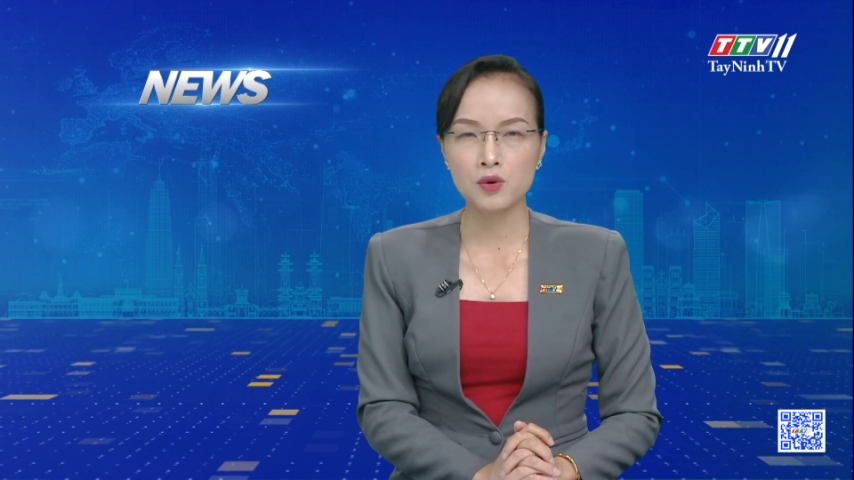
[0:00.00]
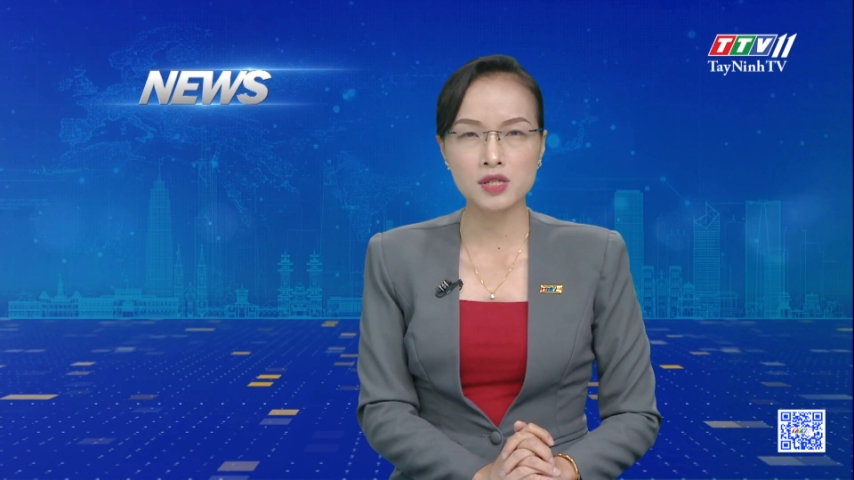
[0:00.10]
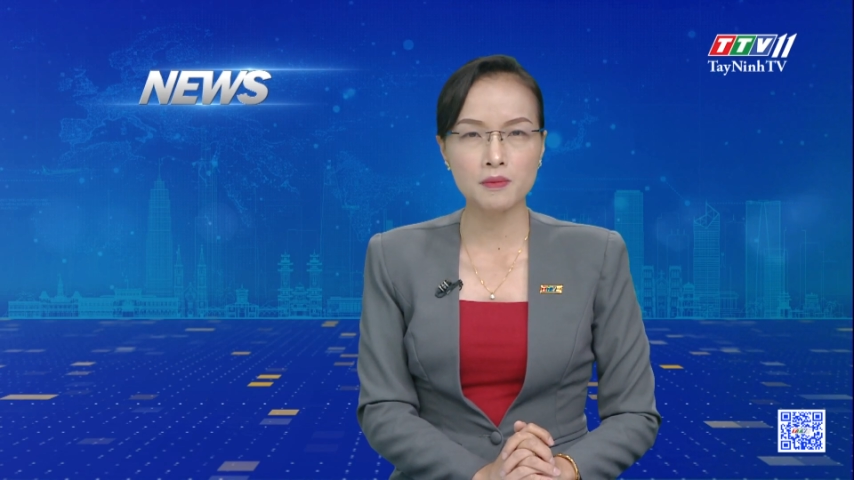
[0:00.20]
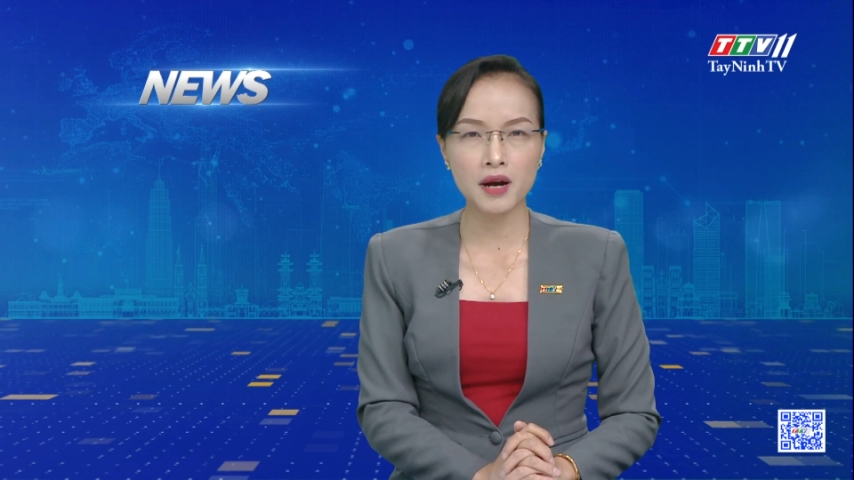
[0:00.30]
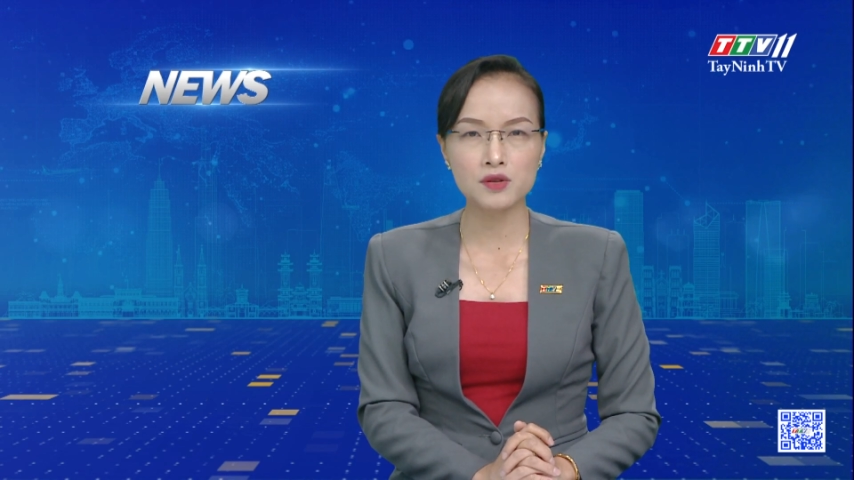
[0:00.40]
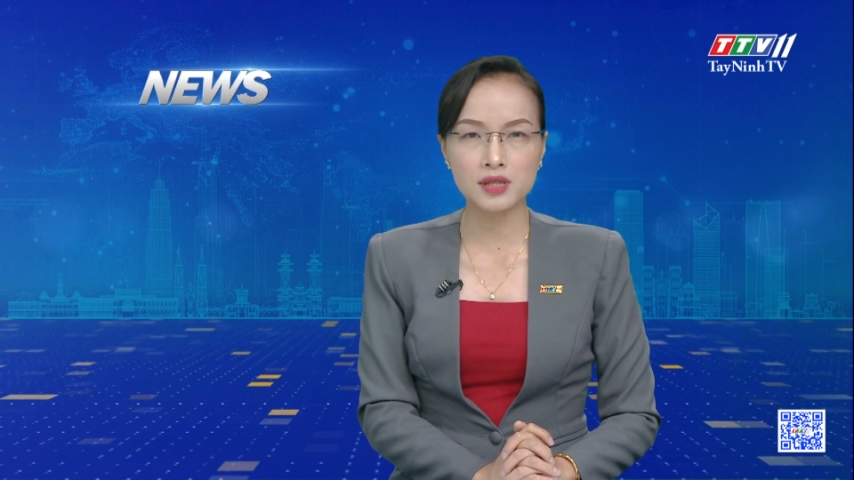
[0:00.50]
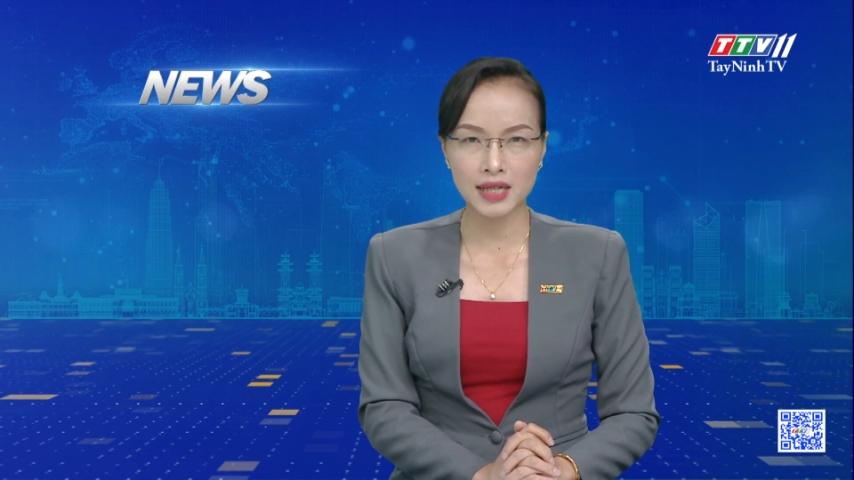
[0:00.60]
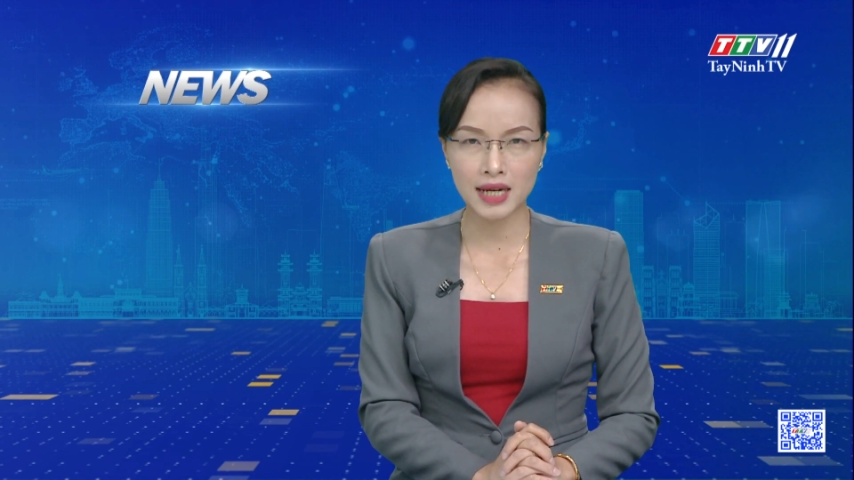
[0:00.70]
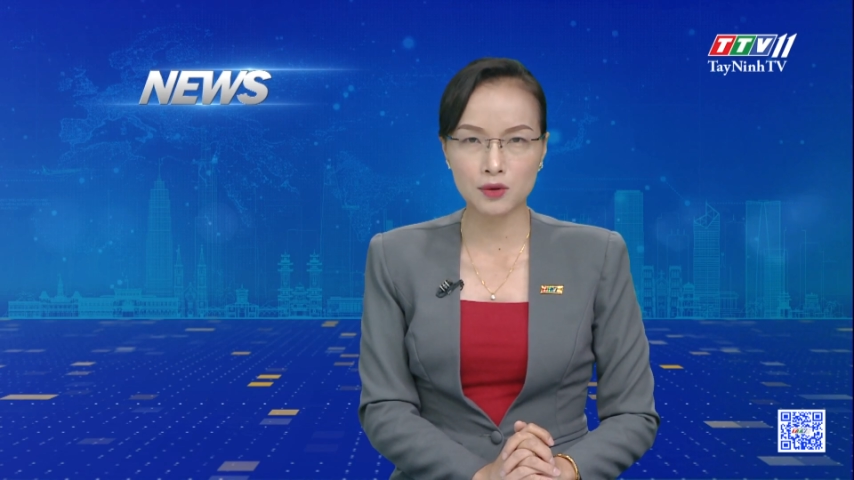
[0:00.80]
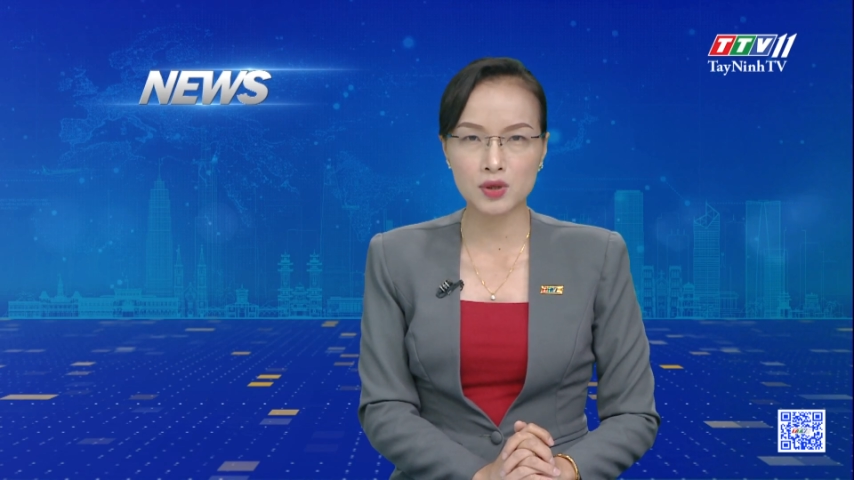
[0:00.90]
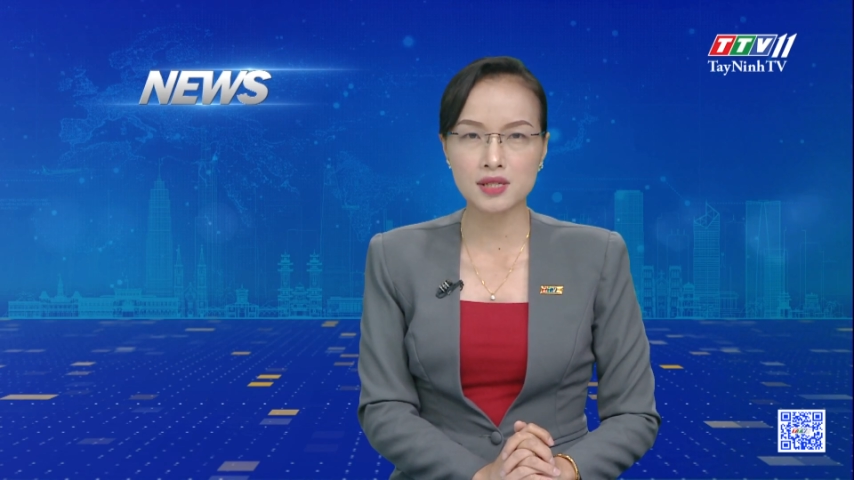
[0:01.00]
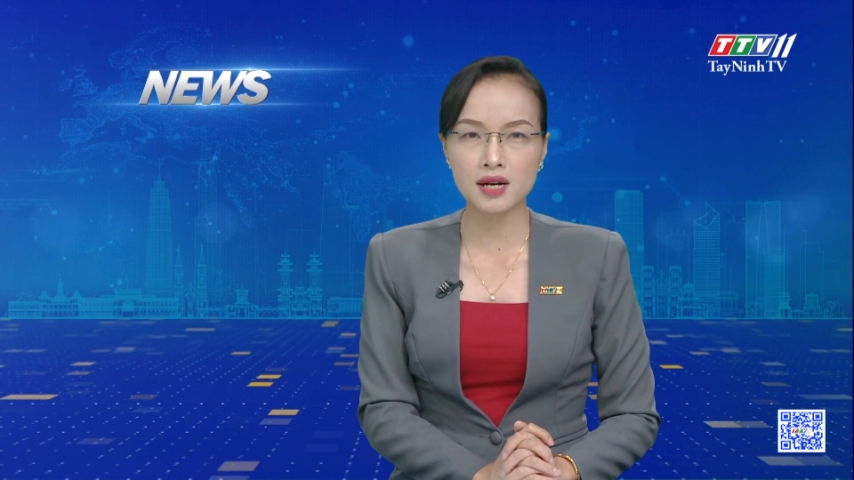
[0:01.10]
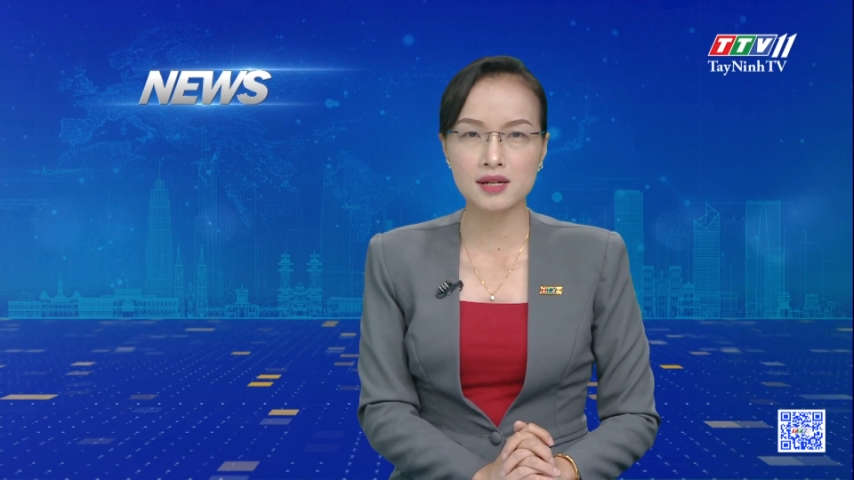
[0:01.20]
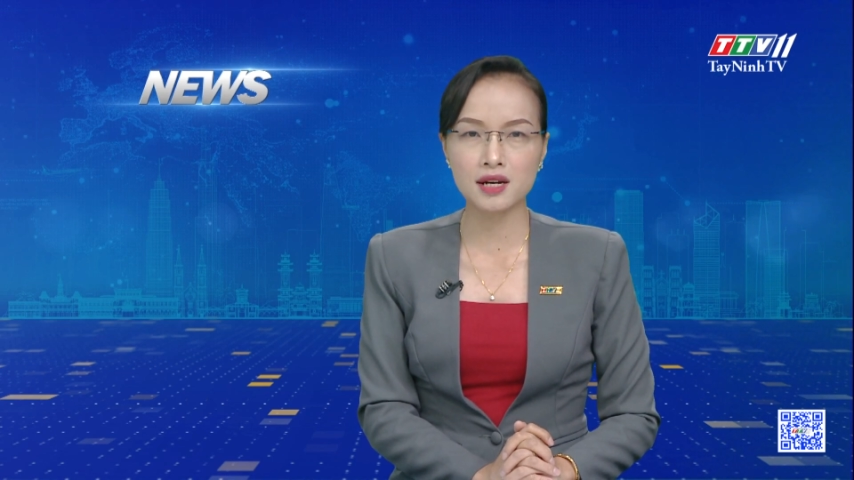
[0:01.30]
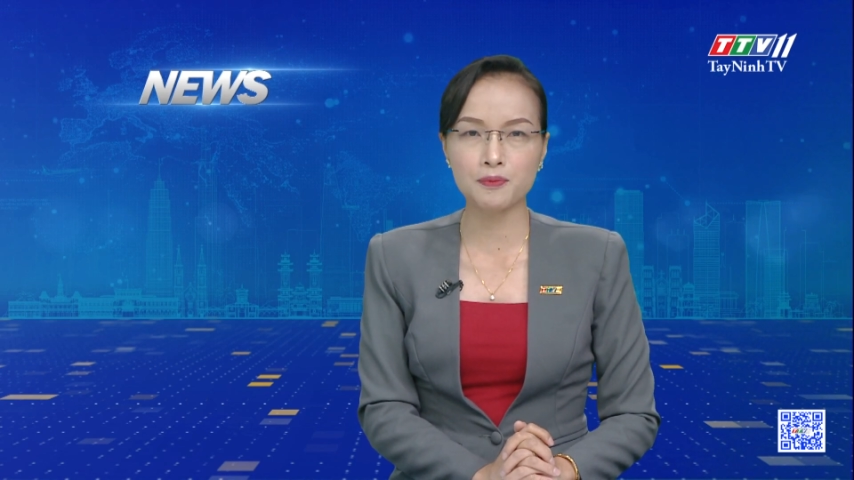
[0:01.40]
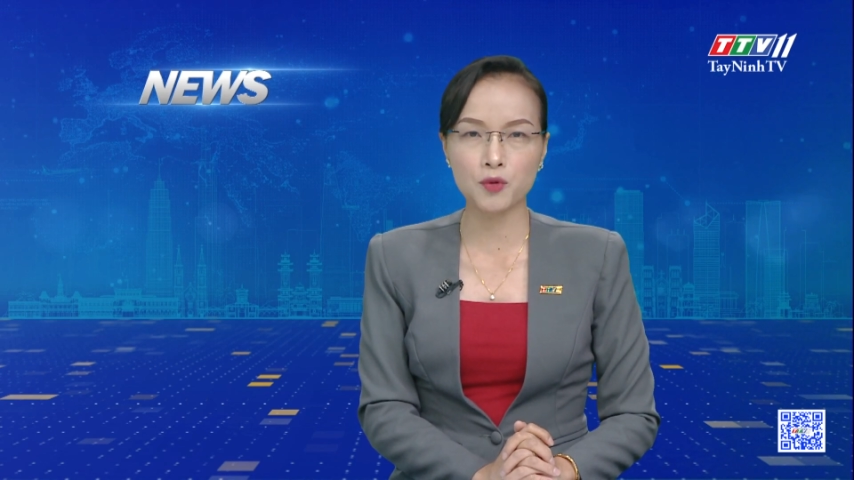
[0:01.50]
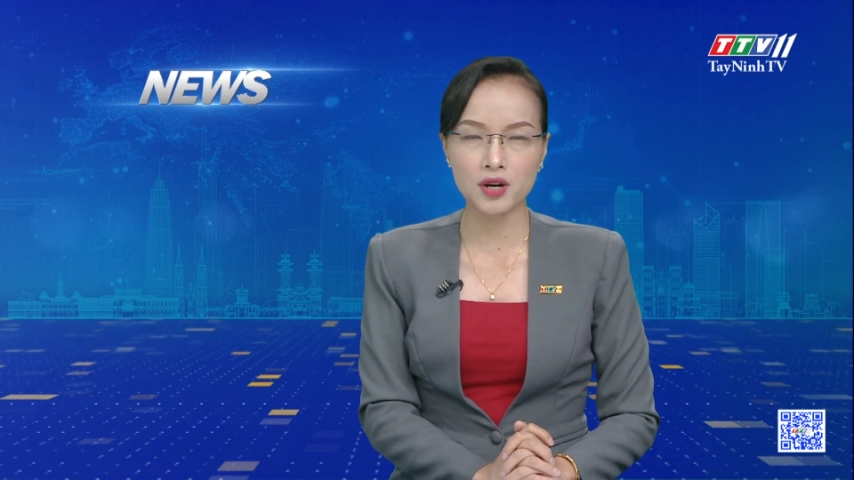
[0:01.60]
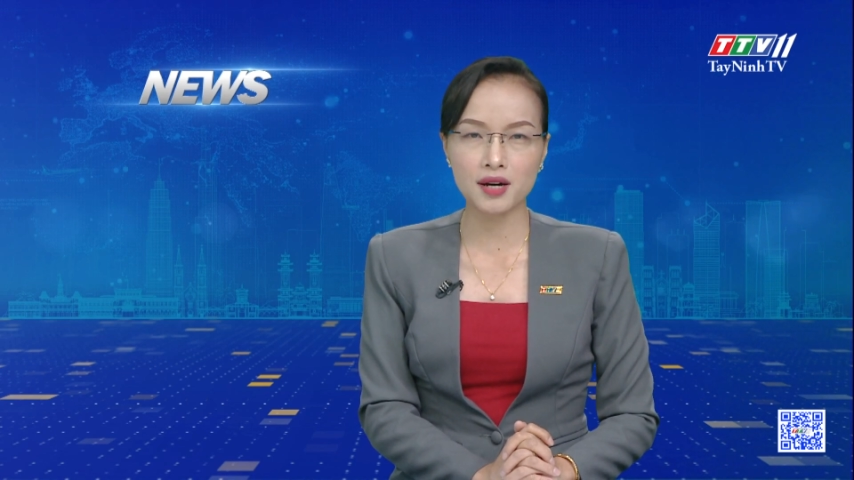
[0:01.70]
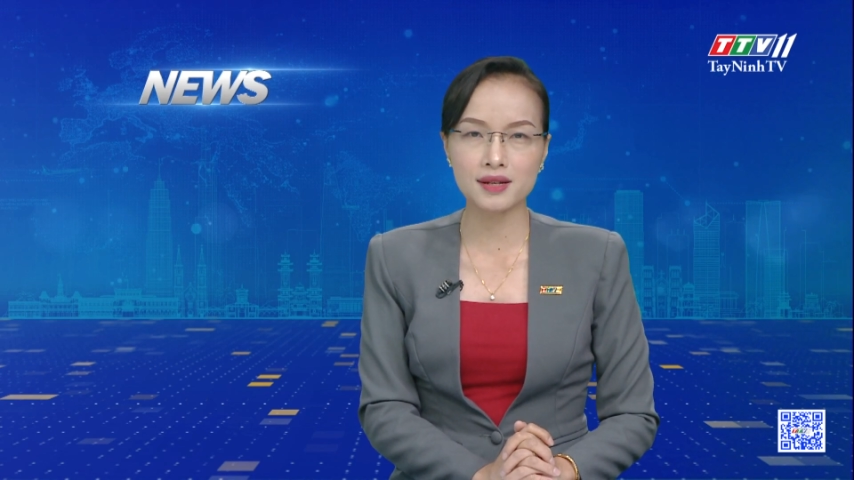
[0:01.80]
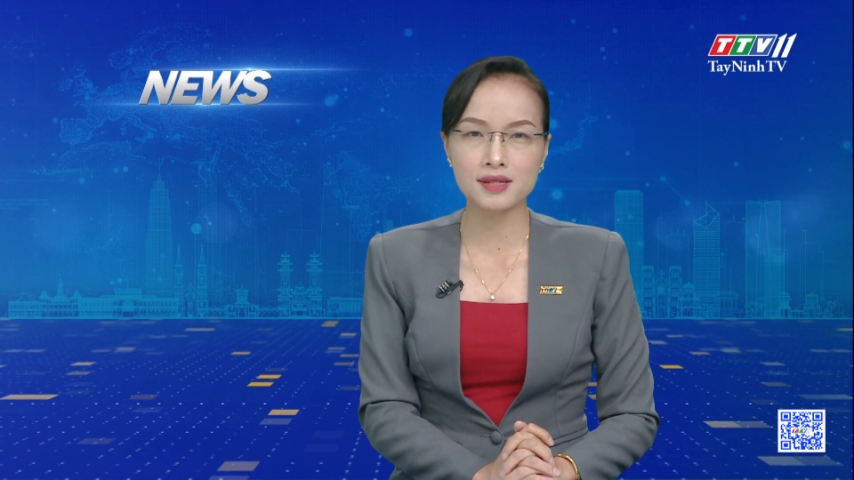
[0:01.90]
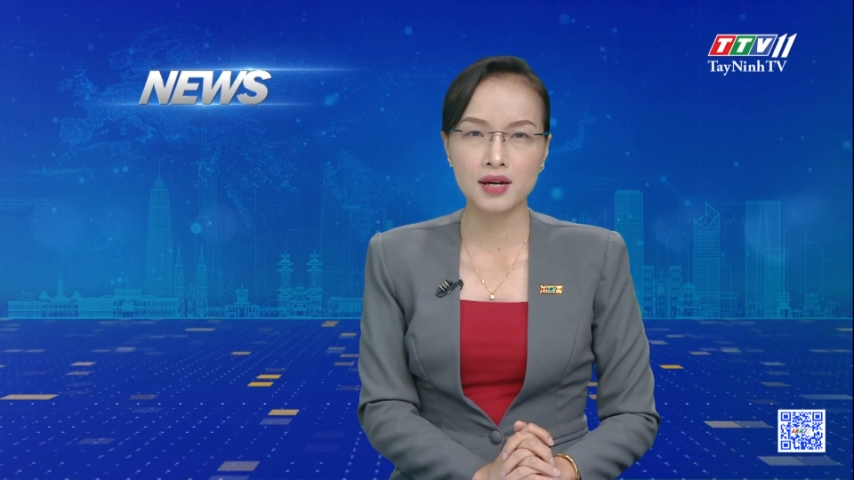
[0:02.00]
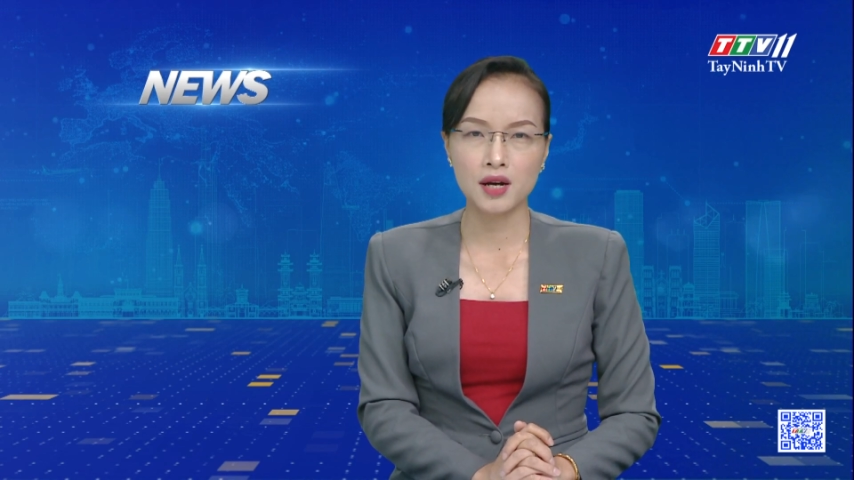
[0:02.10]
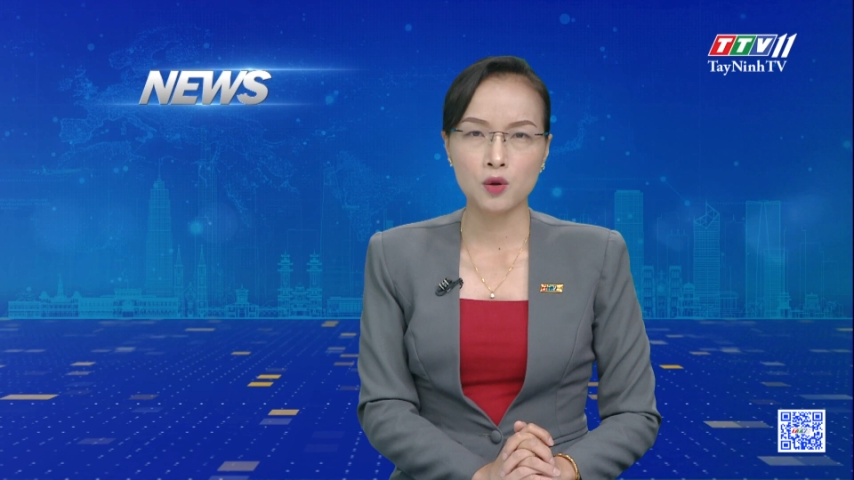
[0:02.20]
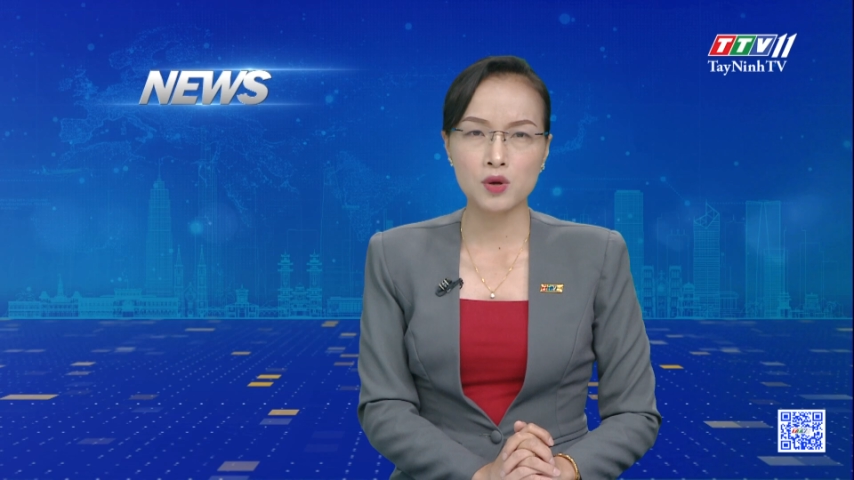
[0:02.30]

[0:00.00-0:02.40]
with about 600 tons of products,